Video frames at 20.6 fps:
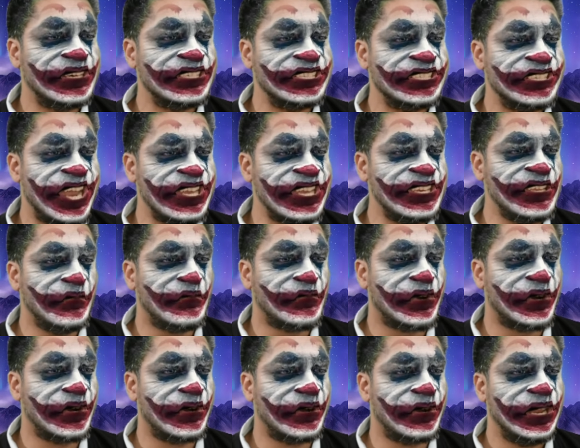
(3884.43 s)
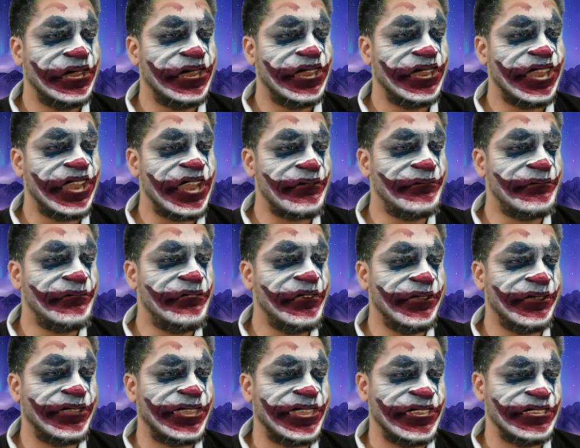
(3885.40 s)
ready for
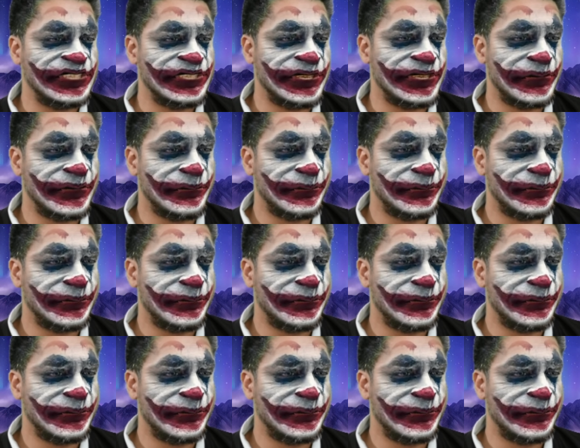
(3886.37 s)
every occasion.